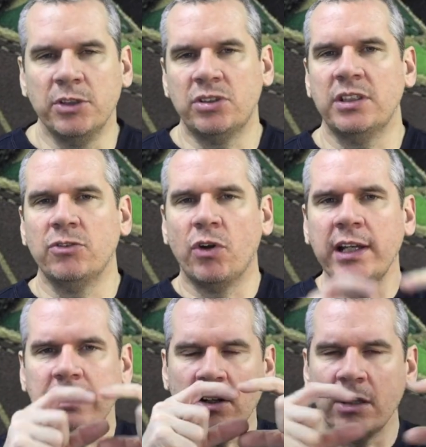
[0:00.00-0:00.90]
you see
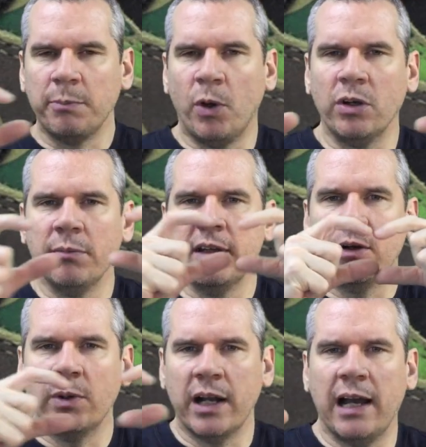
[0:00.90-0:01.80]
right down at the bottom there
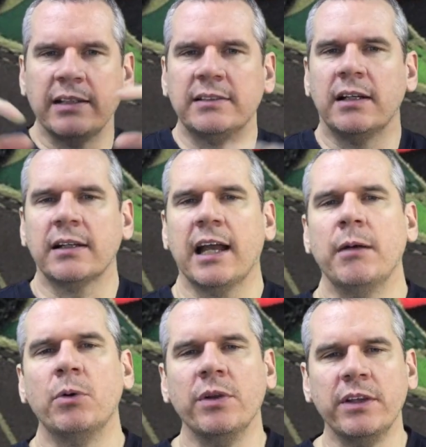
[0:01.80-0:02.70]
where it had Duck
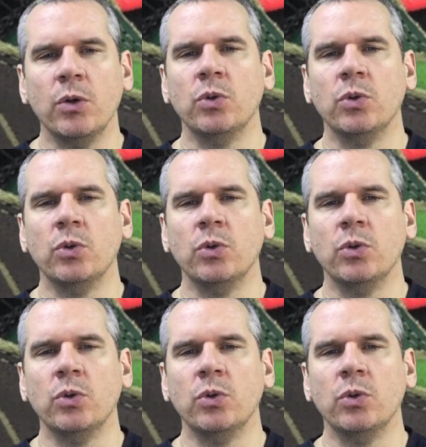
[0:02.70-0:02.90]
Camo on the